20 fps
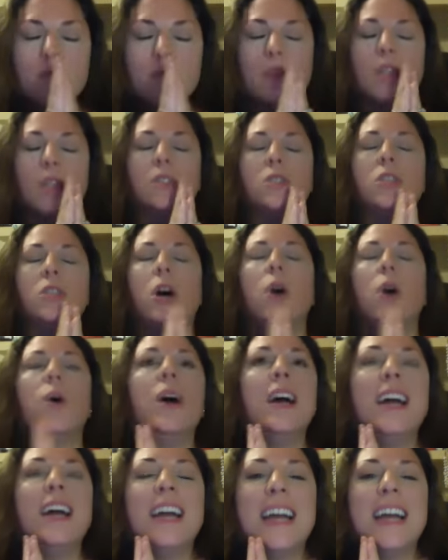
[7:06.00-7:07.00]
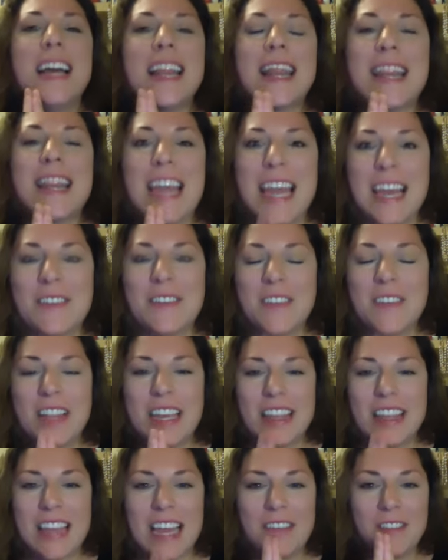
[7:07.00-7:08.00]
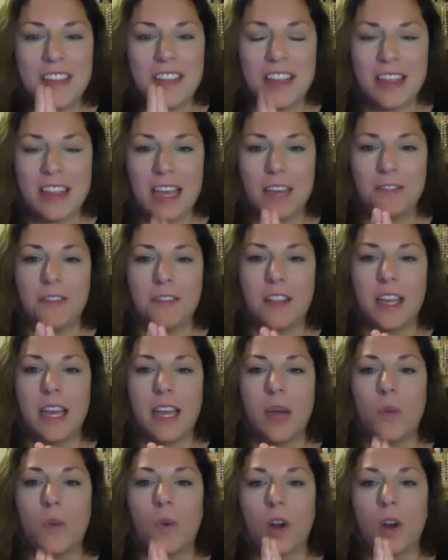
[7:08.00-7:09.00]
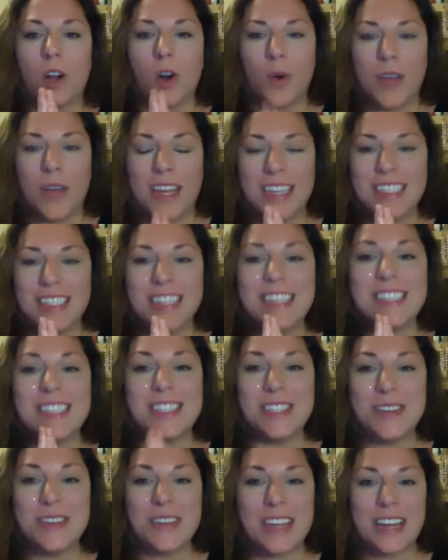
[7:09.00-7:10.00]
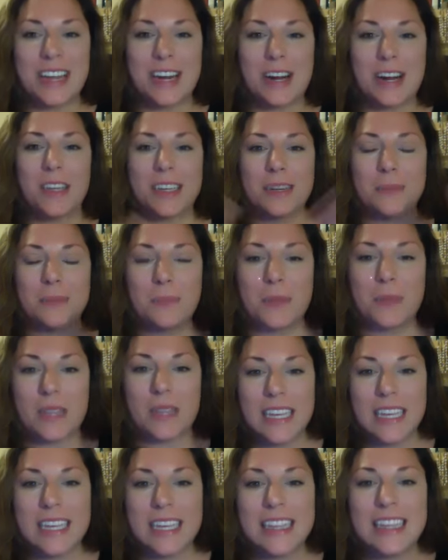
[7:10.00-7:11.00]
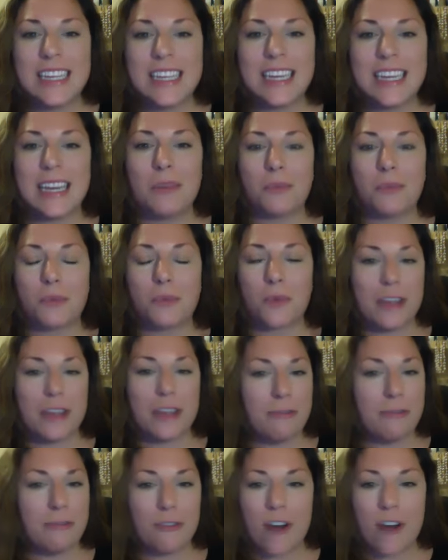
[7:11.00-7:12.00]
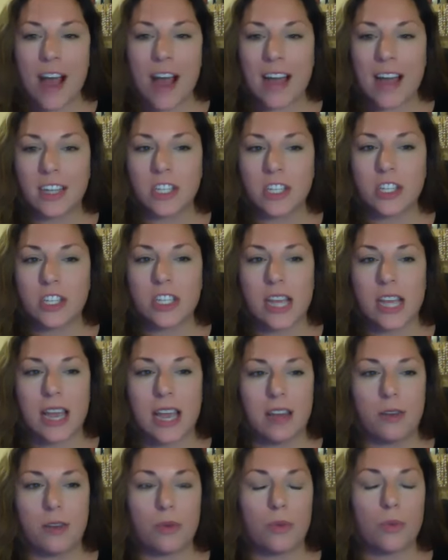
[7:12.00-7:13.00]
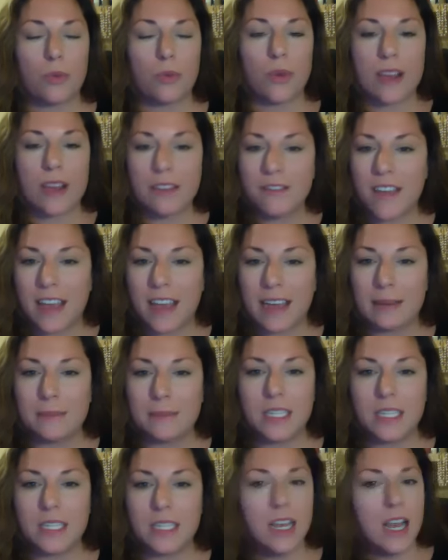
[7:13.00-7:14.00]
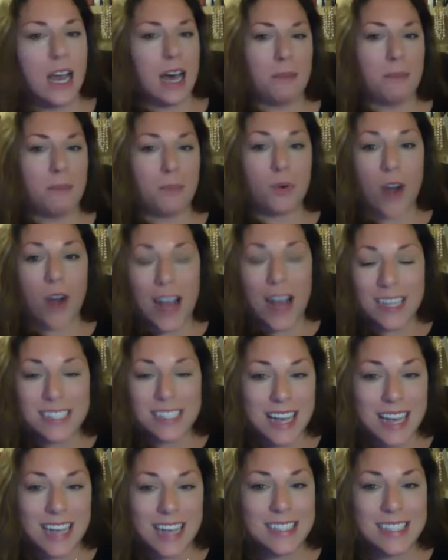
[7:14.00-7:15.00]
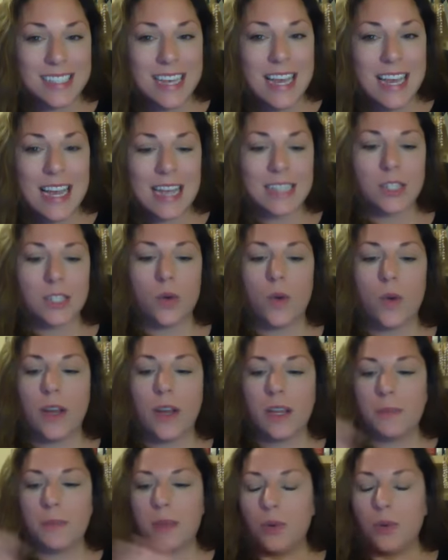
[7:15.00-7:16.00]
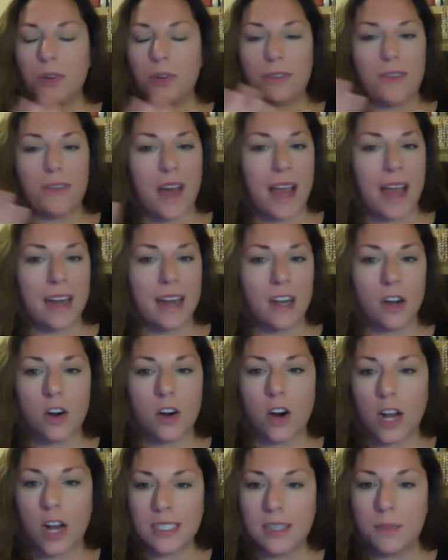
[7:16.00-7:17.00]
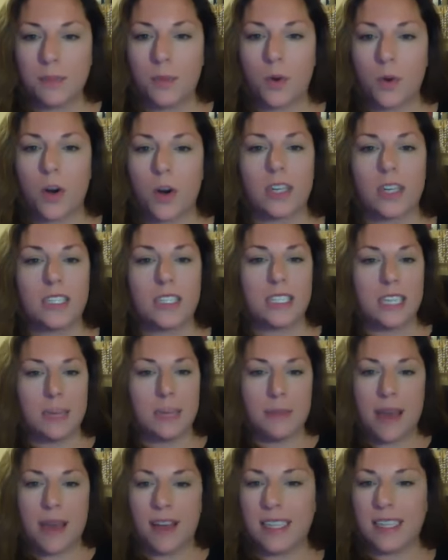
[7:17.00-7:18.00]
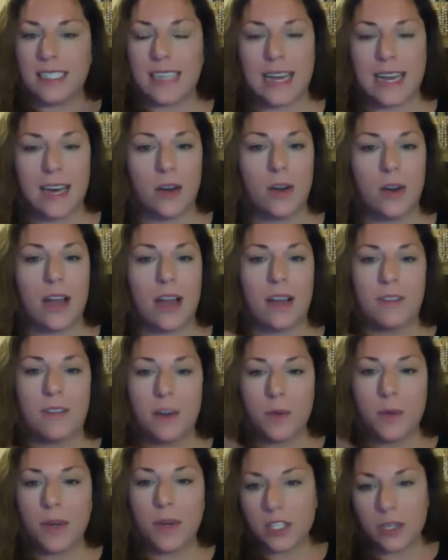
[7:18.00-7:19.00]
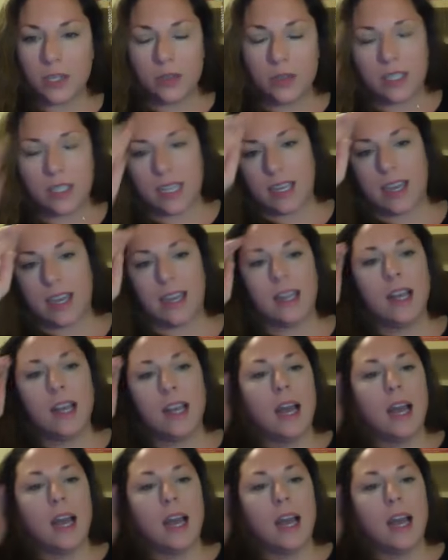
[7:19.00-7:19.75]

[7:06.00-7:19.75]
So thankfully, we're going into this new year with a completely refreshed and revamped process. It's going to be unified across the board, T-mail and down. Everyone is using it.